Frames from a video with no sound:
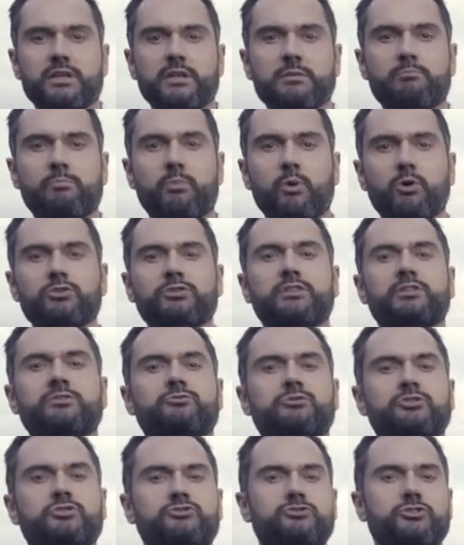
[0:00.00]
important
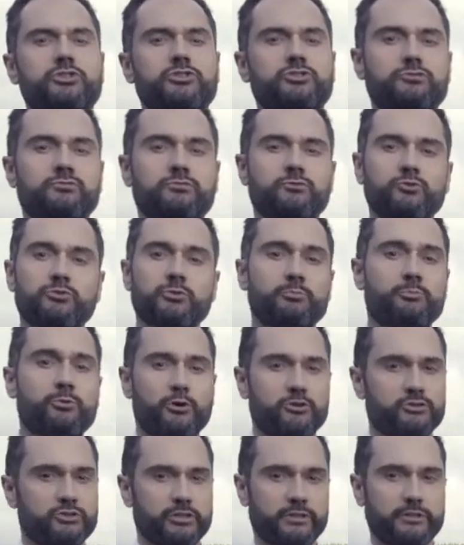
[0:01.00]
restriction to the
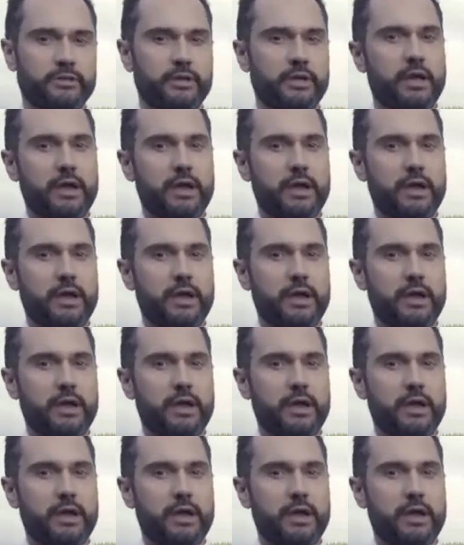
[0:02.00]
project.